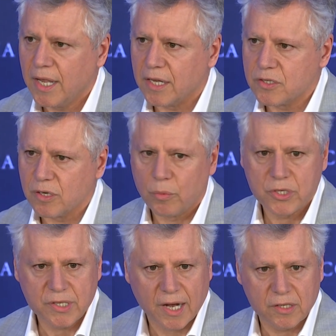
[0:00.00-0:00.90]
And so we
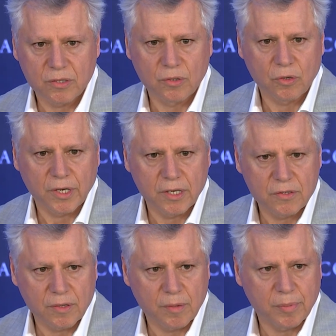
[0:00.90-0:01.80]
started to look
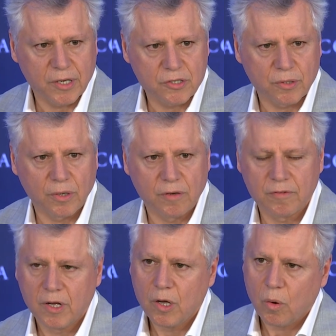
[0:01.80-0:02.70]
into the picture of
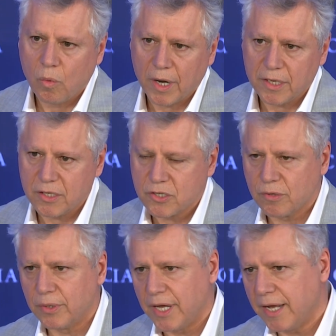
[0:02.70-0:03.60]
what is
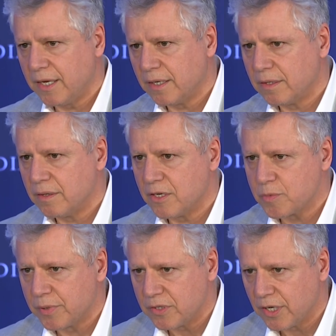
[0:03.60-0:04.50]
creating this
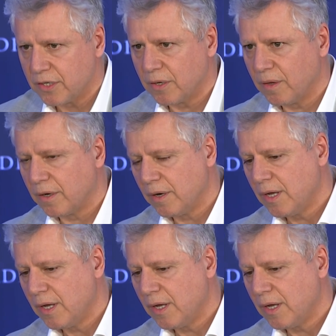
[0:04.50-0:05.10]
particular